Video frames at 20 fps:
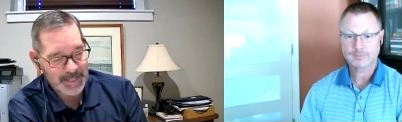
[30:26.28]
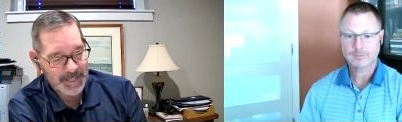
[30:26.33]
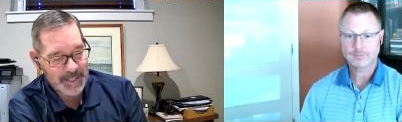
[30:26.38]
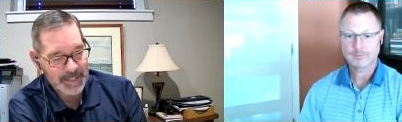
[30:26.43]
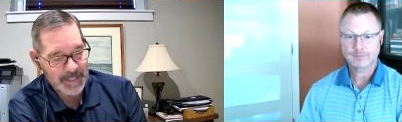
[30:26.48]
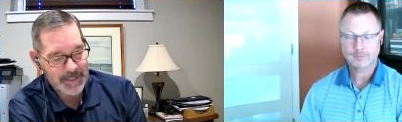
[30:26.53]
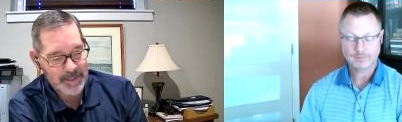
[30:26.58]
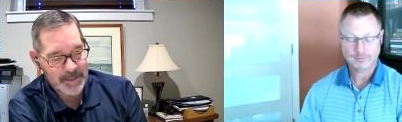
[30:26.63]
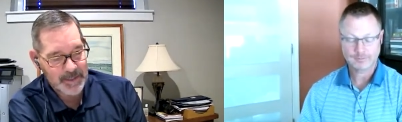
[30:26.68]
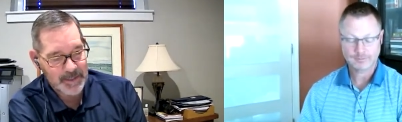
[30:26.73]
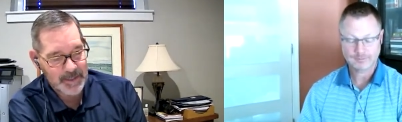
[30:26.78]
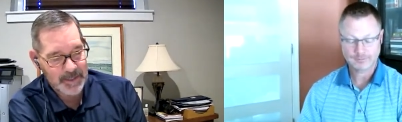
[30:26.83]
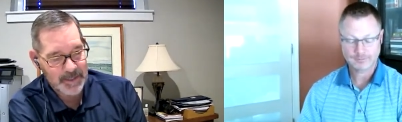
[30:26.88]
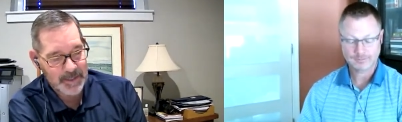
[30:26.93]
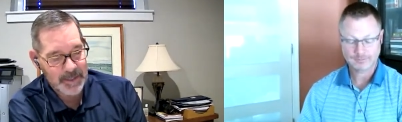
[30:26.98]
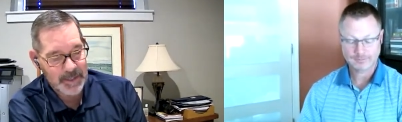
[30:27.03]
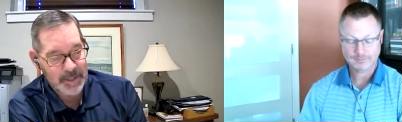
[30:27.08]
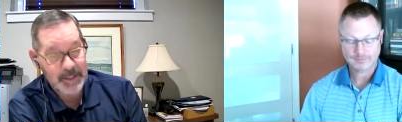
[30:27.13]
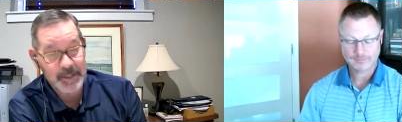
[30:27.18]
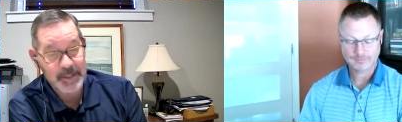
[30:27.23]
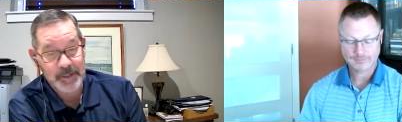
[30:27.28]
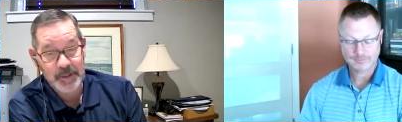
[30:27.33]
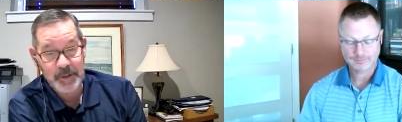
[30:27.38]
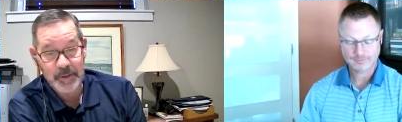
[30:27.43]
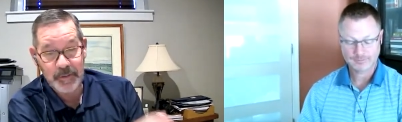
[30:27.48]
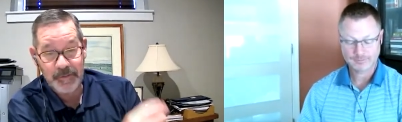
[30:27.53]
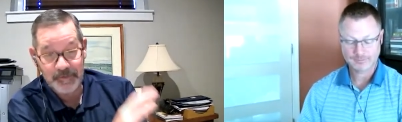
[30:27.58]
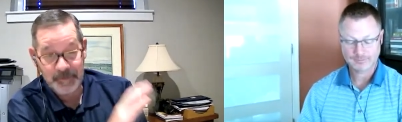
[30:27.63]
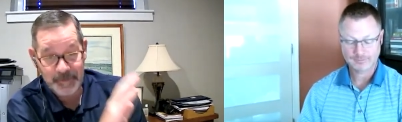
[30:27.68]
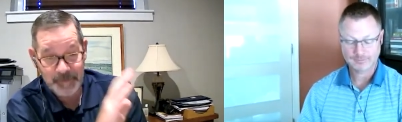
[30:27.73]
Speaker 1: is, is the
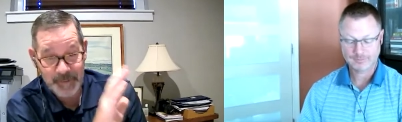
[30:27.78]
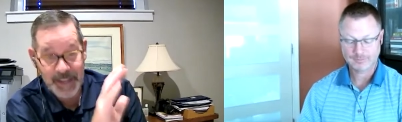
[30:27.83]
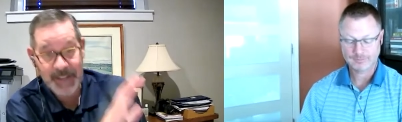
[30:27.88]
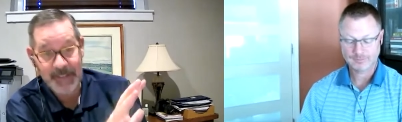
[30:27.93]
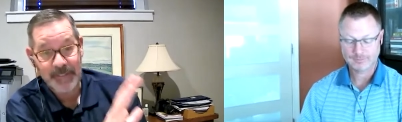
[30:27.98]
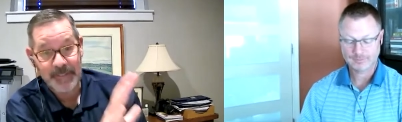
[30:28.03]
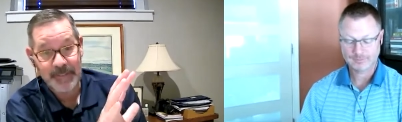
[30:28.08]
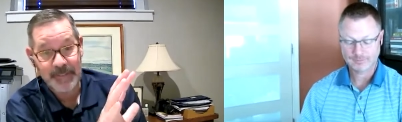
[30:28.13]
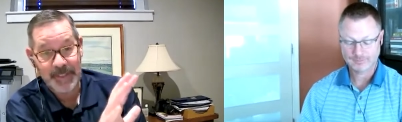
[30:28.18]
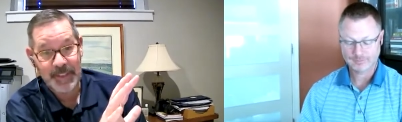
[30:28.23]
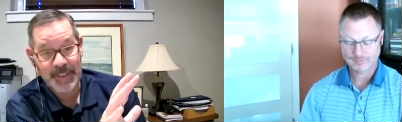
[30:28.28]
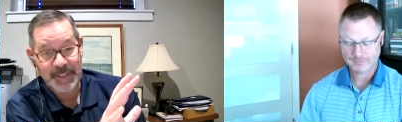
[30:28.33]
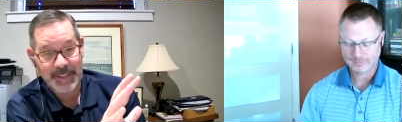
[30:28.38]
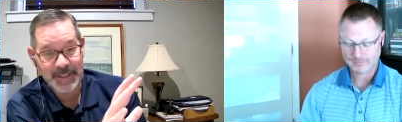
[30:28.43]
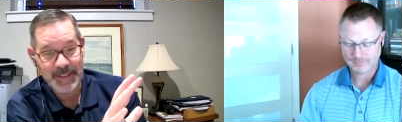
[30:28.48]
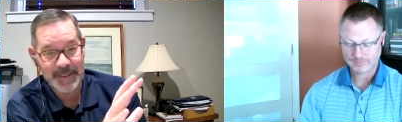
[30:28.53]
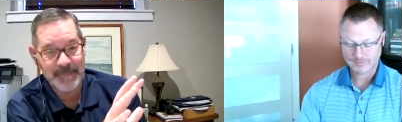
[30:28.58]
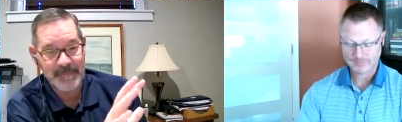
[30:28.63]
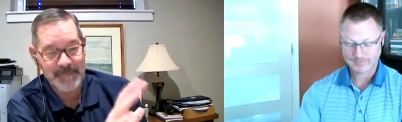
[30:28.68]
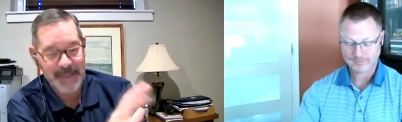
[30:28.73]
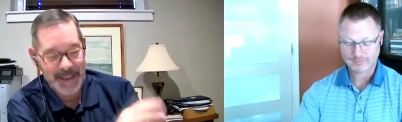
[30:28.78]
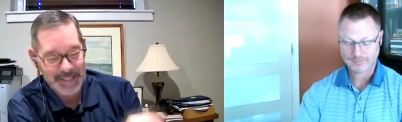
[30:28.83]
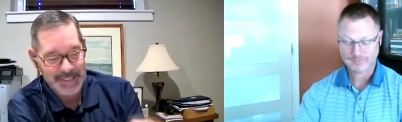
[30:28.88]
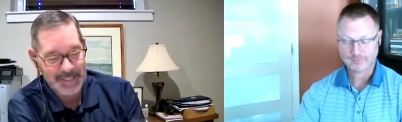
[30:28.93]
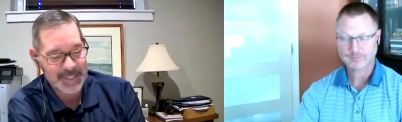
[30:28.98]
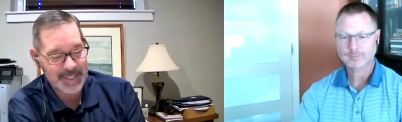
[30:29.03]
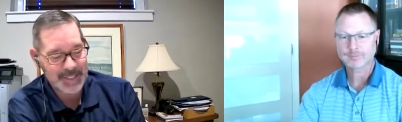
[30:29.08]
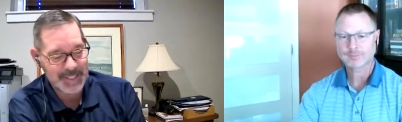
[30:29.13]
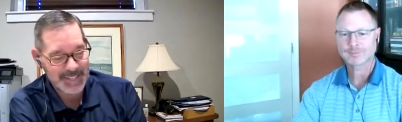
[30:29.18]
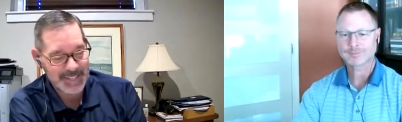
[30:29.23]
fifth
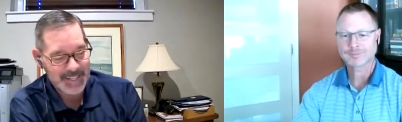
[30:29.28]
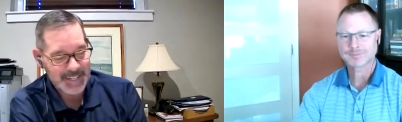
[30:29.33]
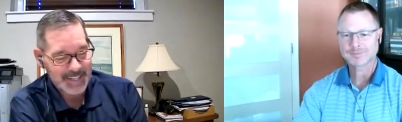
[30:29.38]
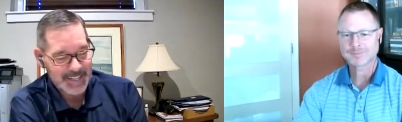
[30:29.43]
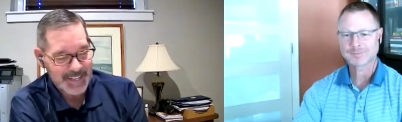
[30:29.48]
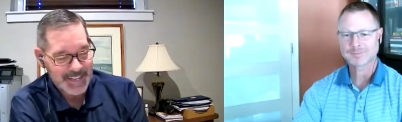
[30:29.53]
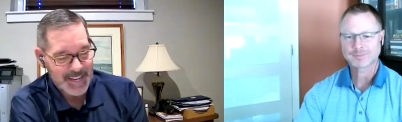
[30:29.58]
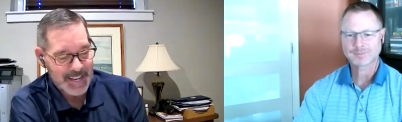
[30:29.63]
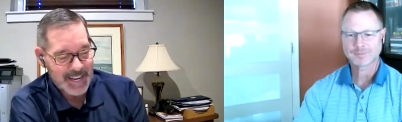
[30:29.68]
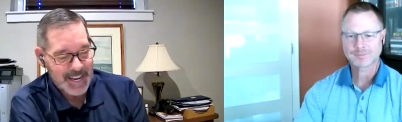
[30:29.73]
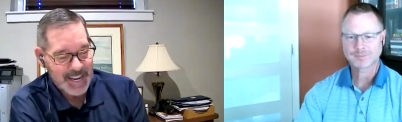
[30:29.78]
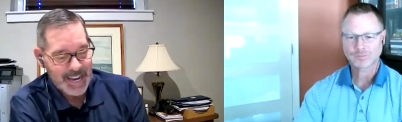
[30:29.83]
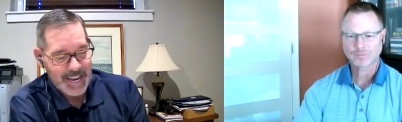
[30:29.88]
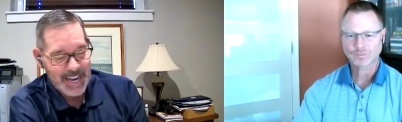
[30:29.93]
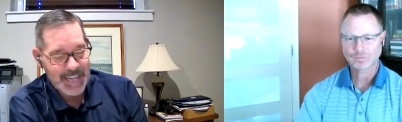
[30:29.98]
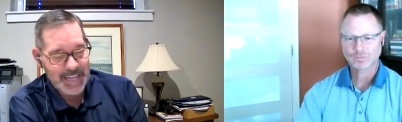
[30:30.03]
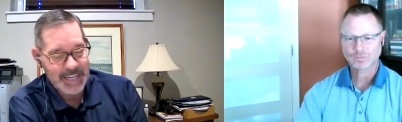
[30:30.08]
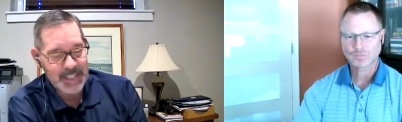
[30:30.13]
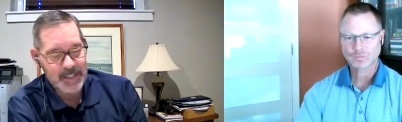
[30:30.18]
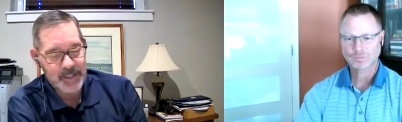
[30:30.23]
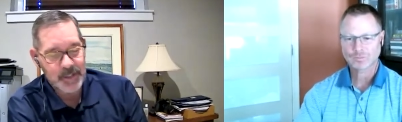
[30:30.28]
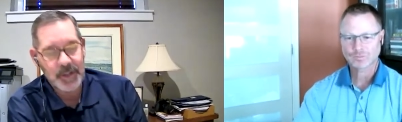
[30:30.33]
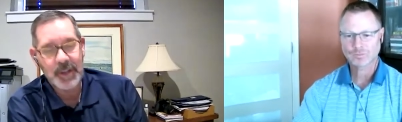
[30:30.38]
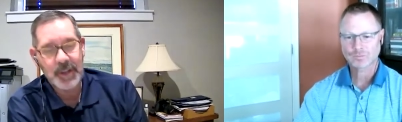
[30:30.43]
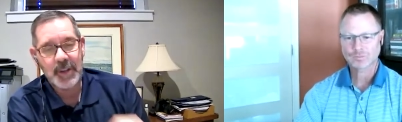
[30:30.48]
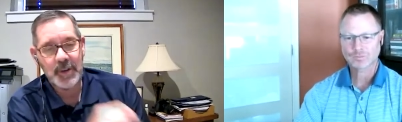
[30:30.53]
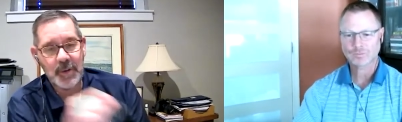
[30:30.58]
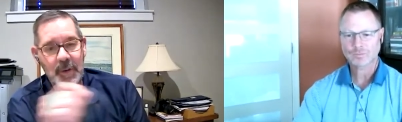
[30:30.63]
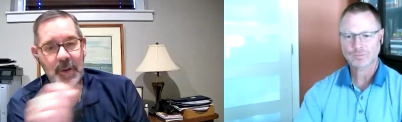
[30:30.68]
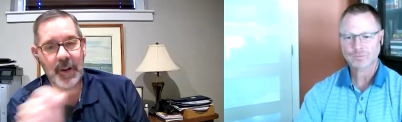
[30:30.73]
method, and it's
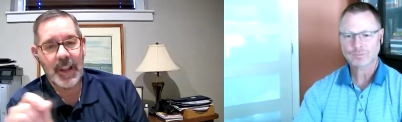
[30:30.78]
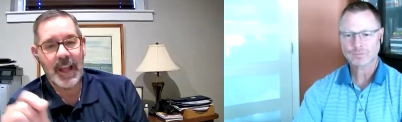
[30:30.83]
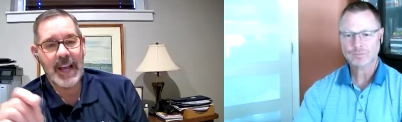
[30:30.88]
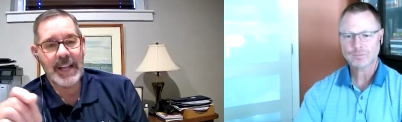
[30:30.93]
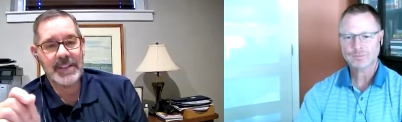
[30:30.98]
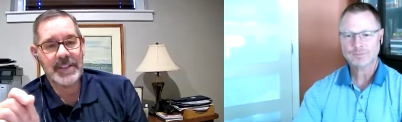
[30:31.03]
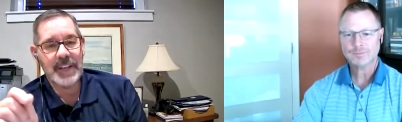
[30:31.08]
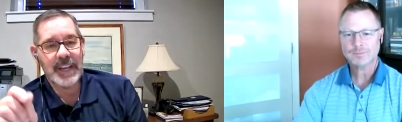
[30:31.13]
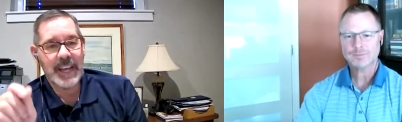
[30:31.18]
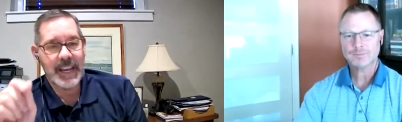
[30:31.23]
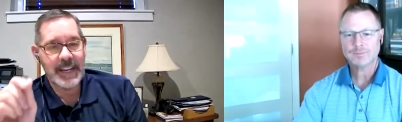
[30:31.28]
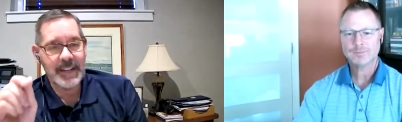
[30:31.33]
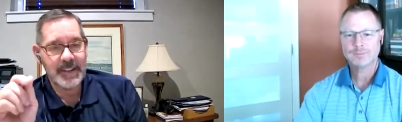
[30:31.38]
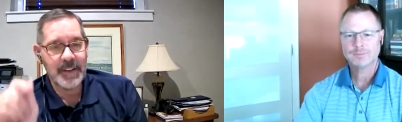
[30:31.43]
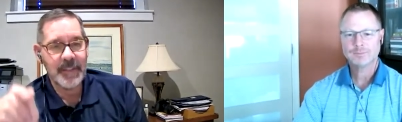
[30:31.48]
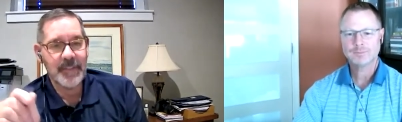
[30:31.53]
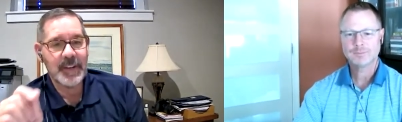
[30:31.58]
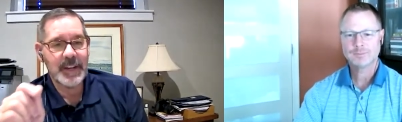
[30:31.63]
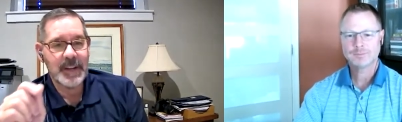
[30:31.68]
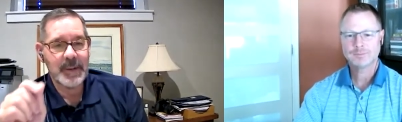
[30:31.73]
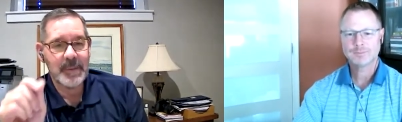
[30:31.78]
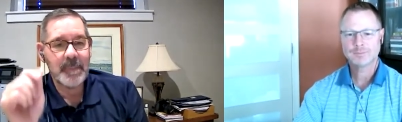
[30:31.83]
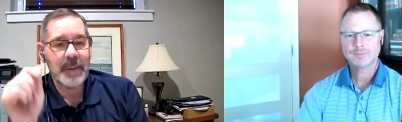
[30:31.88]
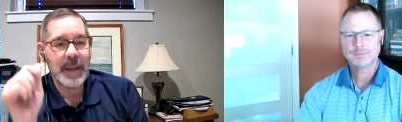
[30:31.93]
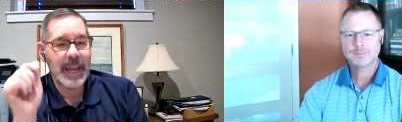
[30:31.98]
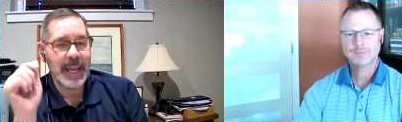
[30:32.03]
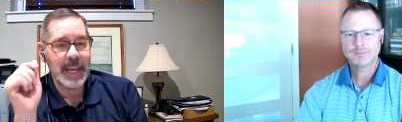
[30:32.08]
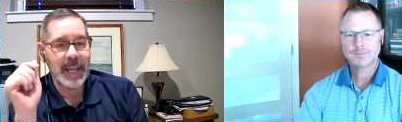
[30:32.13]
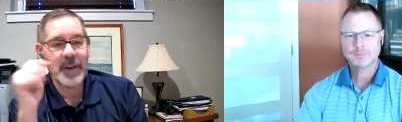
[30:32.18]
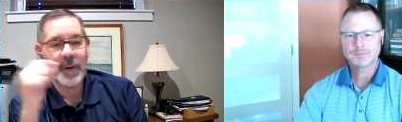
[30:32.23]
utilizing a dividend
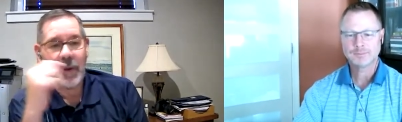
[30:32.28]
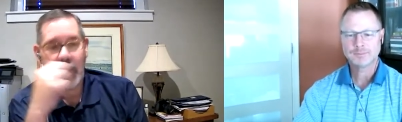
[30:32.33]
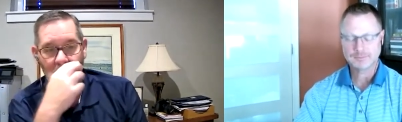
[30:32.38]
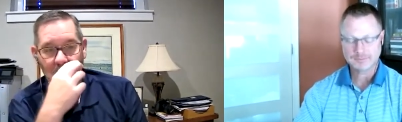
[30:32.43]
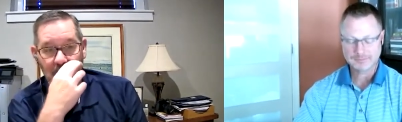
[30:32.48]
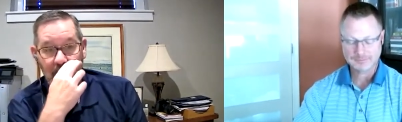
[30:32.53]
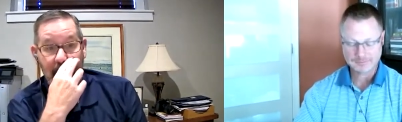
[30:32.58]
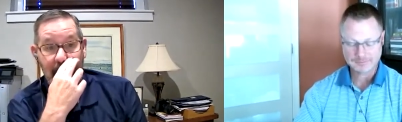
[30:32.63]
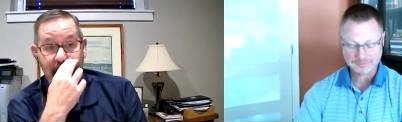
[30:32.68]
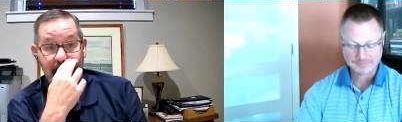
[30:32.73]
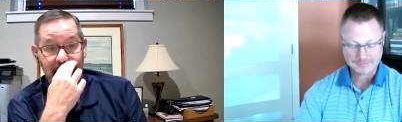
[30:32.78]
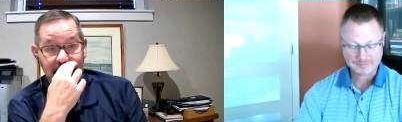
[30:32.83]
paying whole life